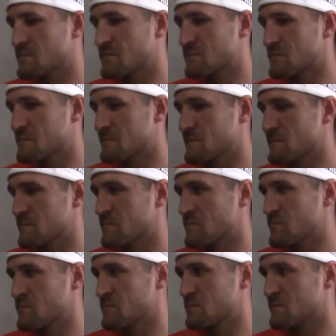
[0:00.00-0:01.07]

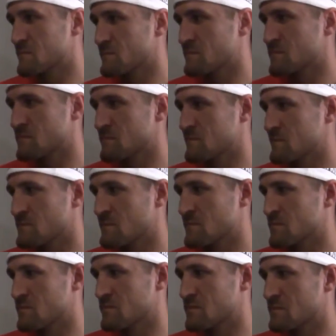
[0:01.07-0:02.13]

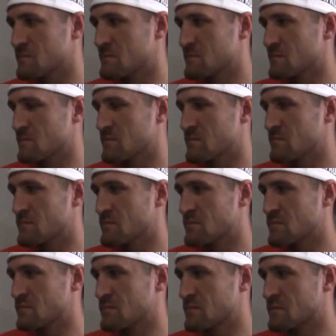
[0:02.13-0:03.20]

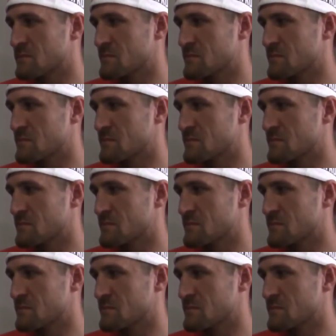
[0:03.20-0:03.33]
(silent)